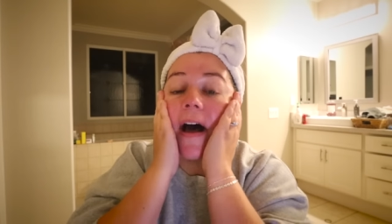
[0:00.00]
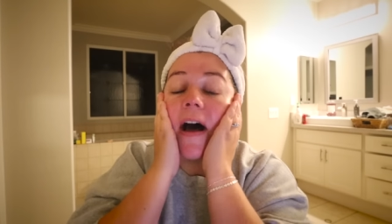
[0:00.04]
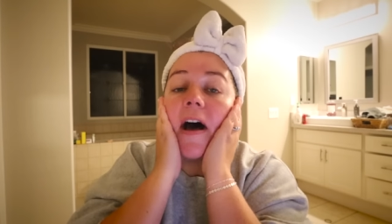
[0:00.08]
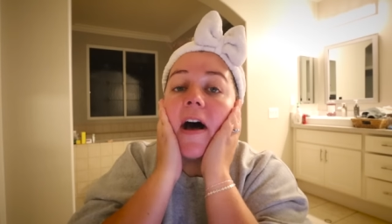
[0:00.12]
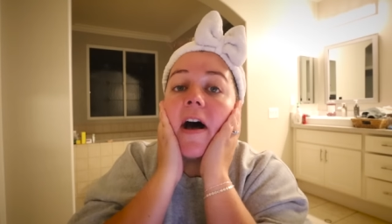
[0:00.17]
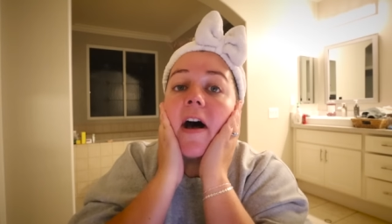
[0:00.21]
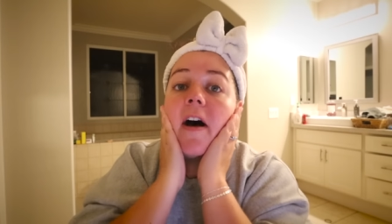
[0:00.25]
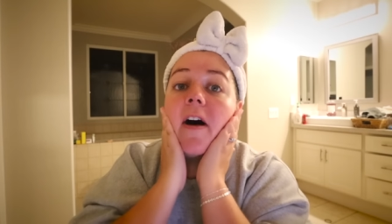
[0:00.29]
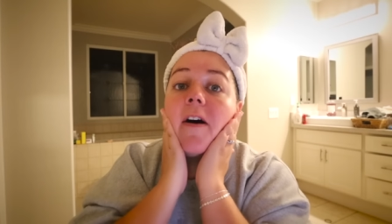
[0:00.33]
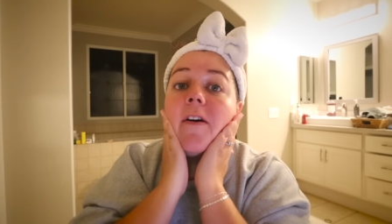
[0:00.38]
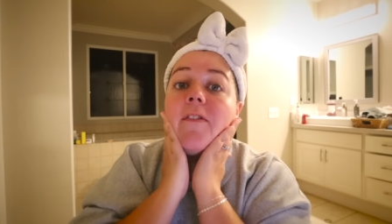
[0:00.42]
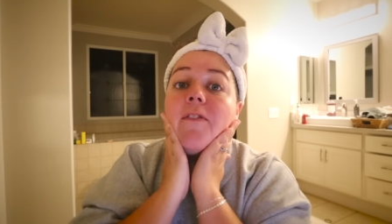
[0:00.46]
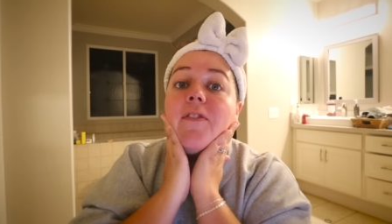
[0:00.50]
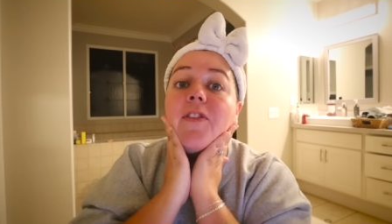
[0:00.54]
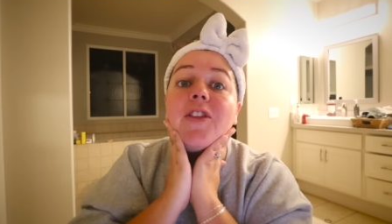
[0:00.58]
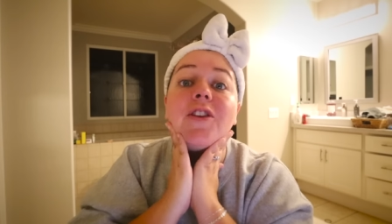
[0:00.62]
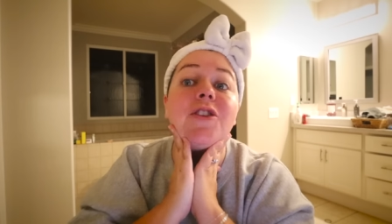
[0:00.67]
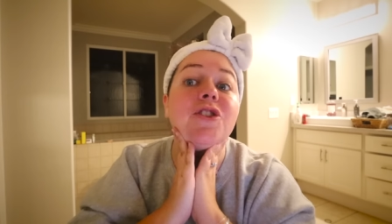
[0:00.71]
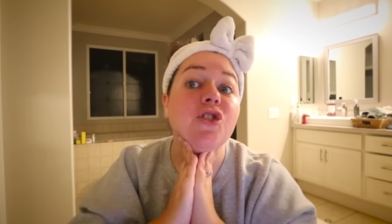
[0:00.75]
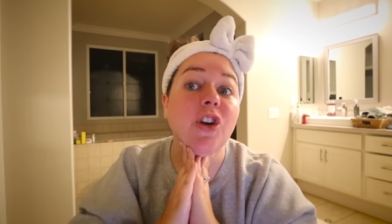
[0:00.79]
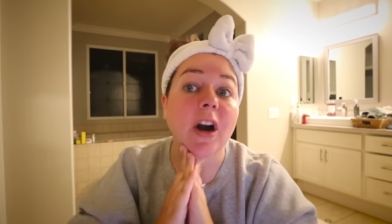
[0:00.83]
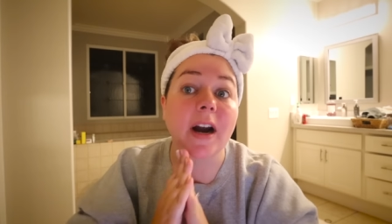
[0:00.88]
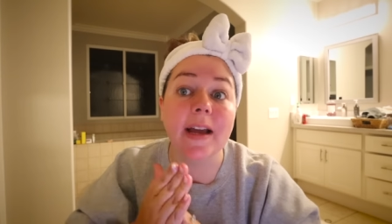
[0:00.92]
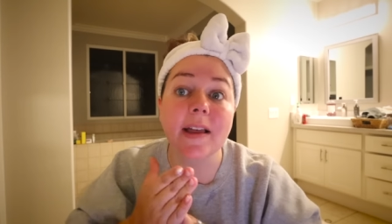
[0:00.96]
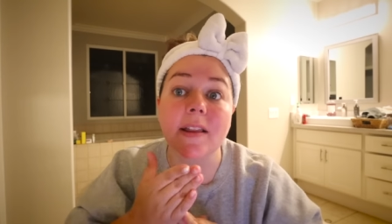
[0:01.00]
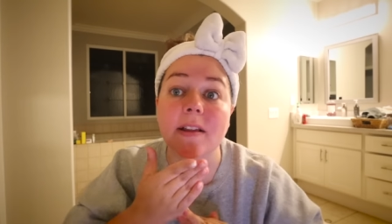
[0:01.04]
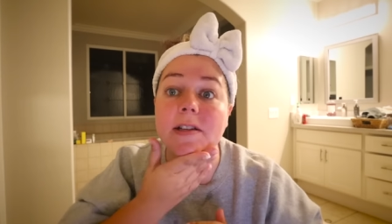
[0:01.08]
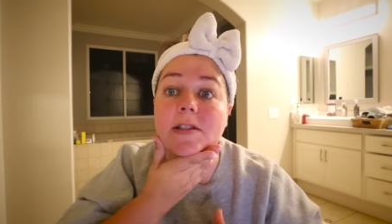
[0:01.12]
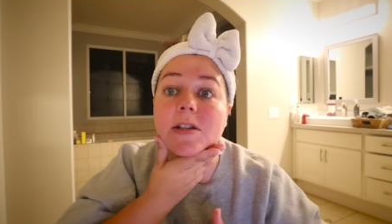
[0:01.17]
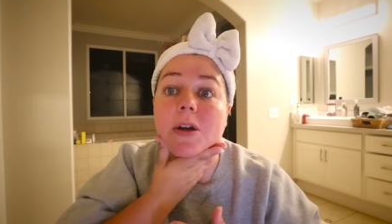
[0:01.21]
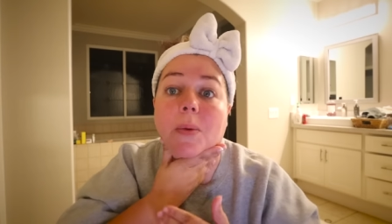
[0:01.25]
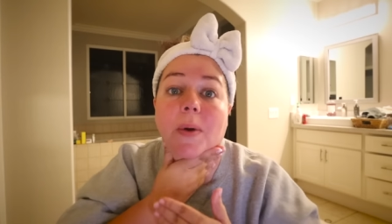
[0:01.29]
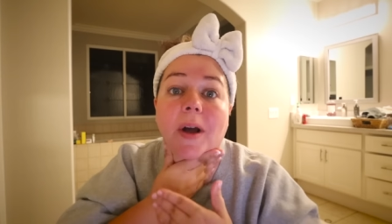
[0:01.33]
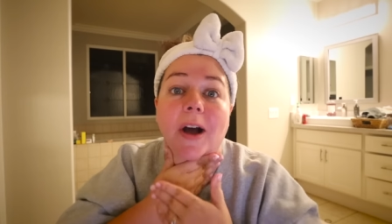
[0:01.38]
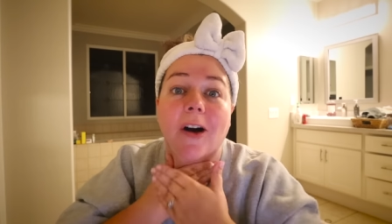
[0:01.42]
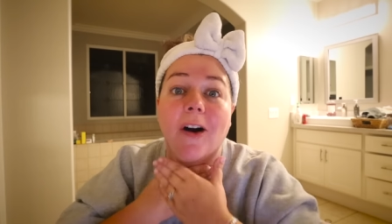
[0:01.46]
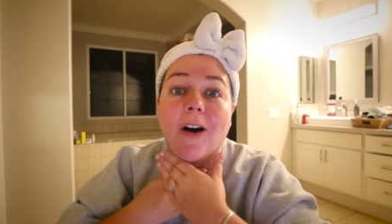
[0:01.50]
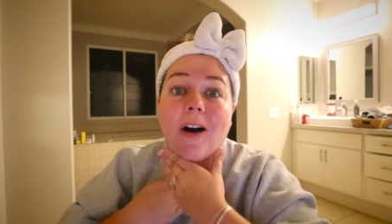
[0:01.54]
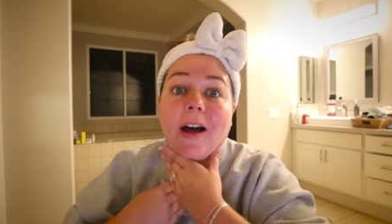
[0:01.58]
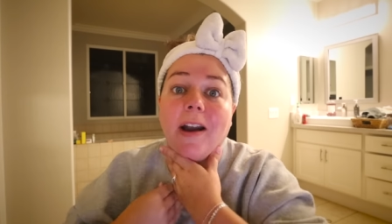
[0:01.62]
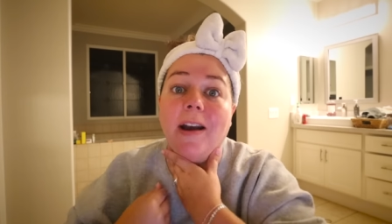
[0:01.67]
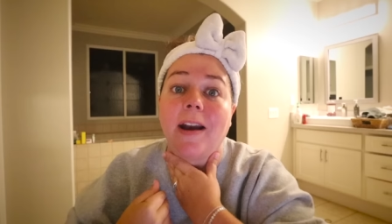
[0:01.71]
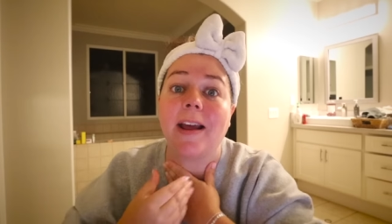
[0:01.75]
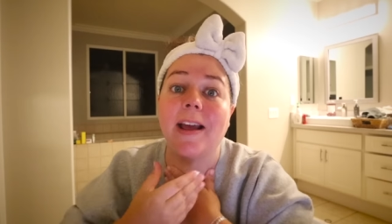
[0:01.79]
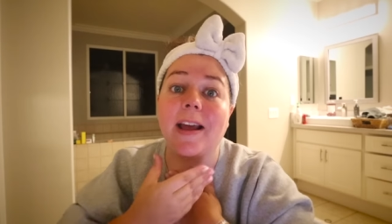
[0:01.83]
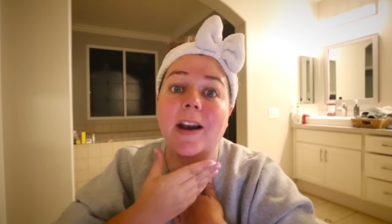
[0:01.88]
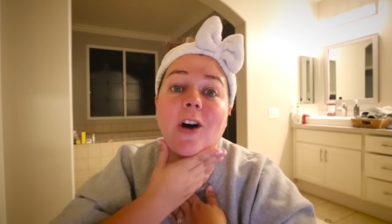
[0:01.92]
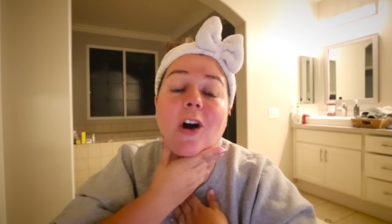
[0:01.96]
of the strike that's going on
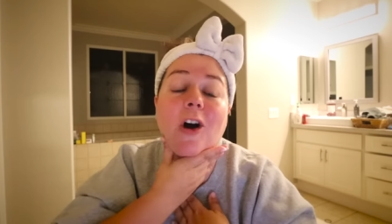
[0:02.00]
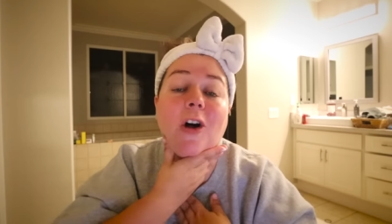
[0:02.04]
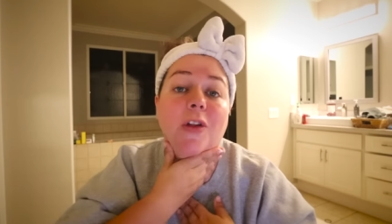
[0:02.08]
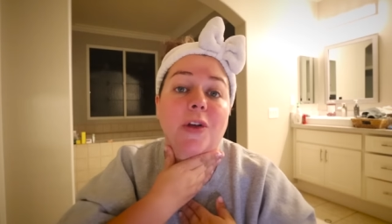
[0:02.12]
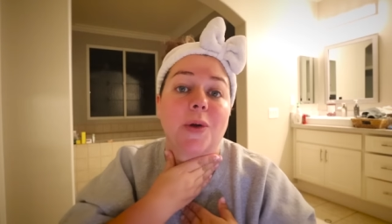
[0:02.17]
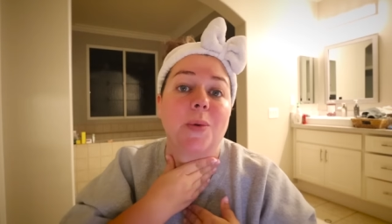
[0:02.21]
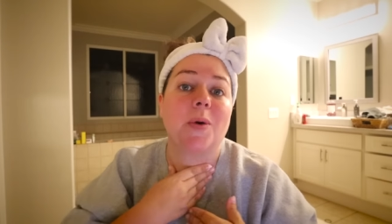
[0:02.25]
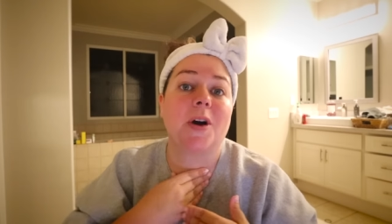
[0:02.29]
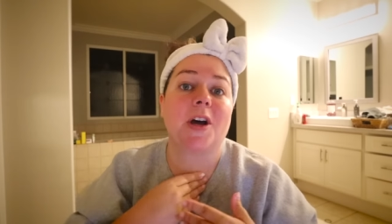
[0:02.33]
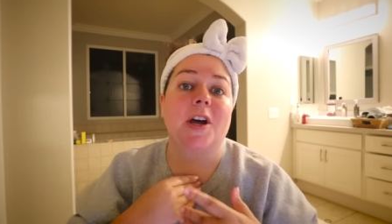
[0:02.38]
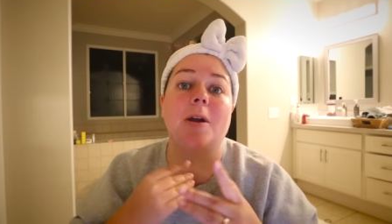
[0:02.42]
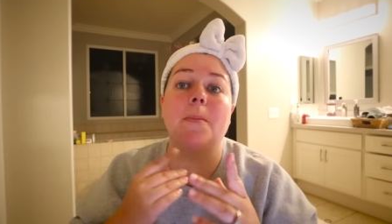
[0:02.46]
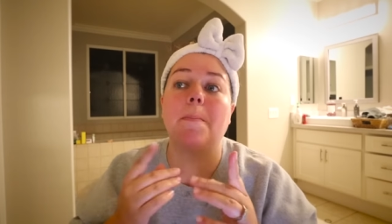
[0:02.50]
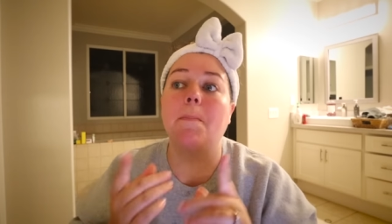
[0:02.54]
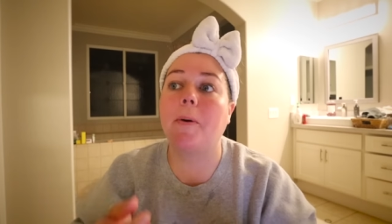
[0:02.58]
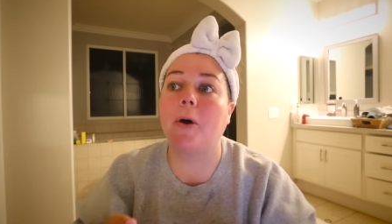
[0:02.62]
in Hollywood.